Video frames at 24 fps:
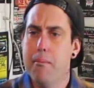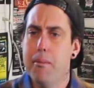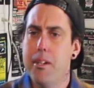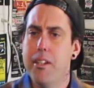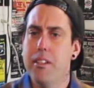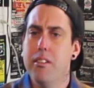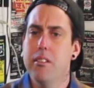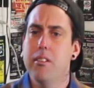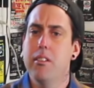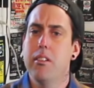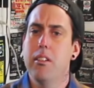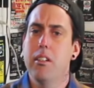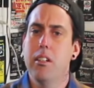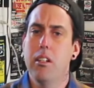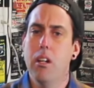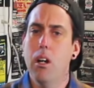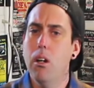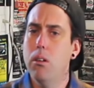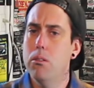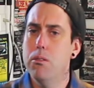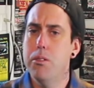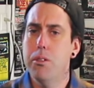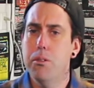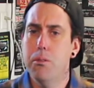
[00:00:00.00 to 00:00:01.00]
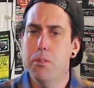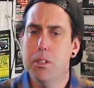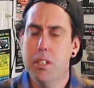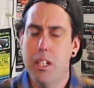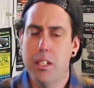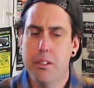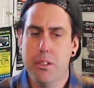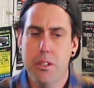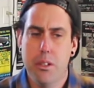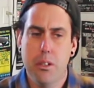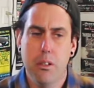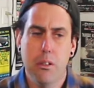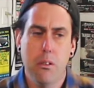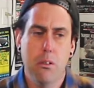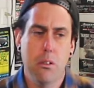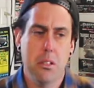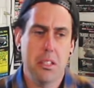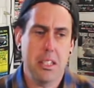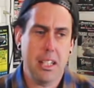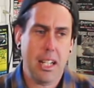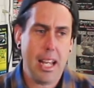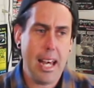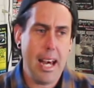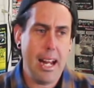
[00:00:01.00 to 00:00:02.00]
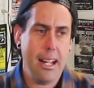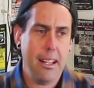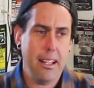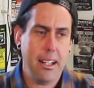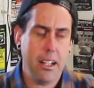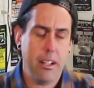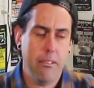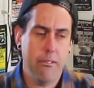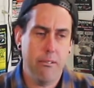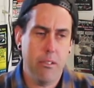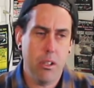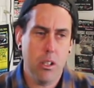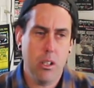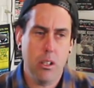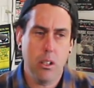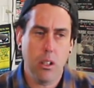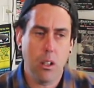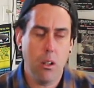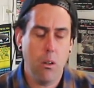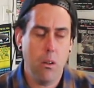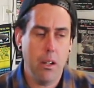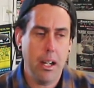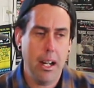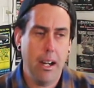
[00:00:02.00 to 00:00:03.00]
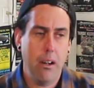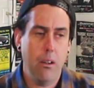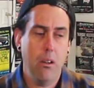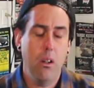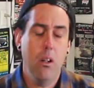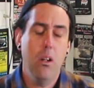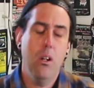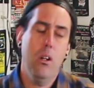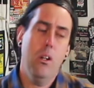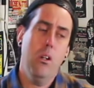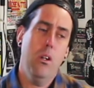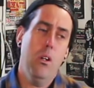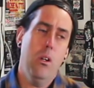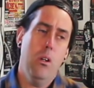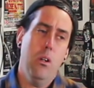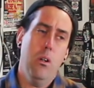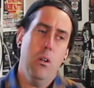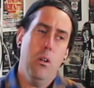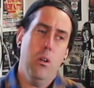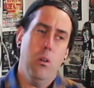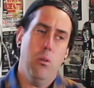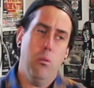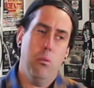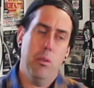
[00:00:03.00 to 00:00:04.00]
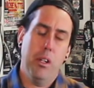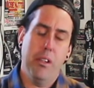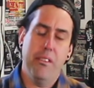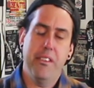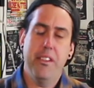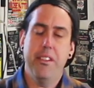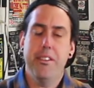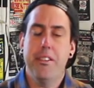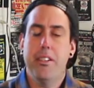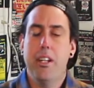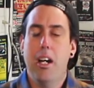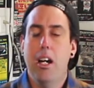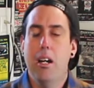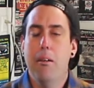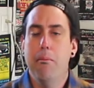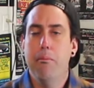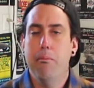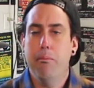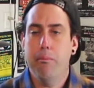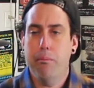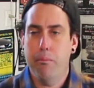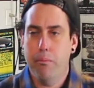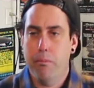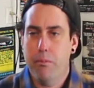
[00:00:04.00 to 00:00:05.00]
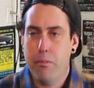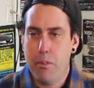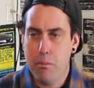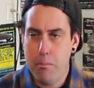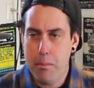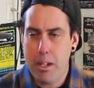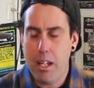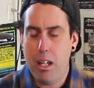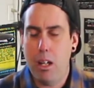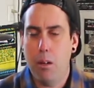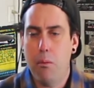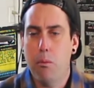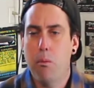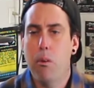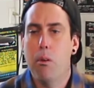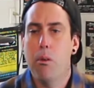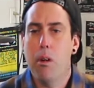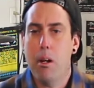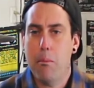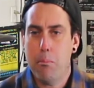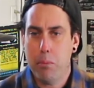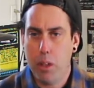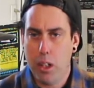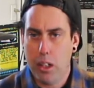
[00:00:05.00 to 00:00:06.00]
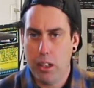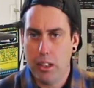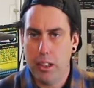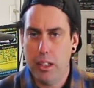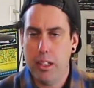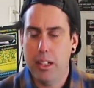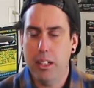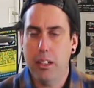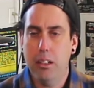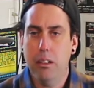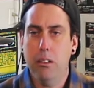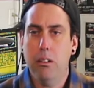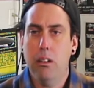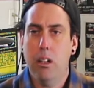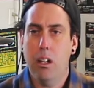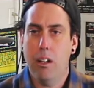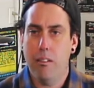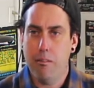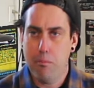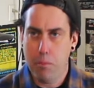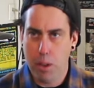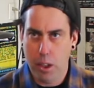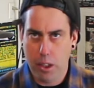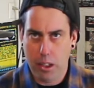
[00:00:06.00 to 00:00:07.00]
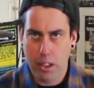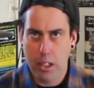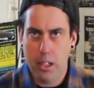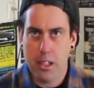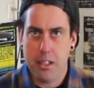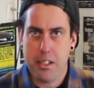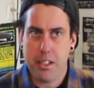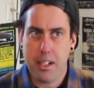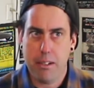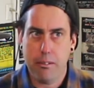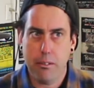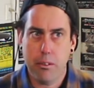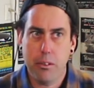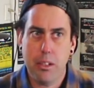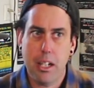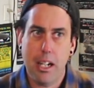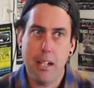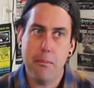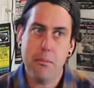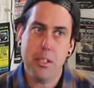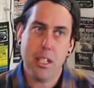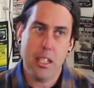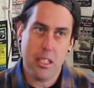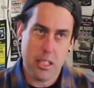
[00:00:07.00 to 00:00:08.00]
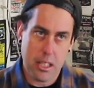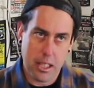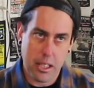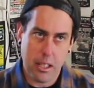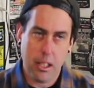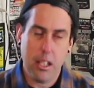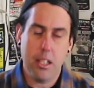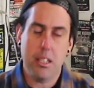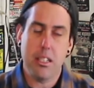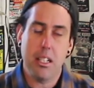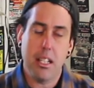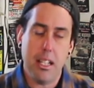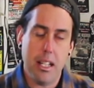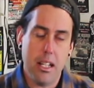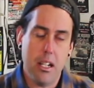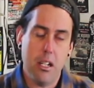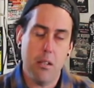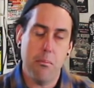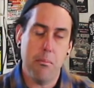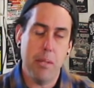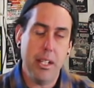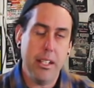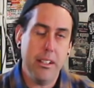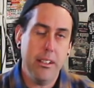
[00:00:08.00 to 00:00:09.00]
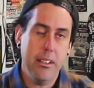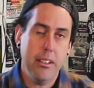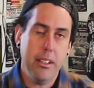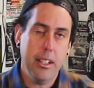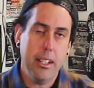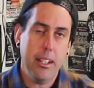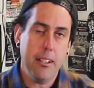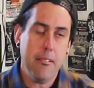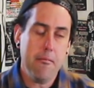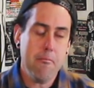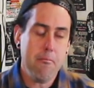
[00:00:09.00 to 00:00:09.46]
it's the O2 sensor or it's a catalytic converter going out. Well, this time for me, when I plugged it in, and I've plugged it in several times because it's an intermittent thing,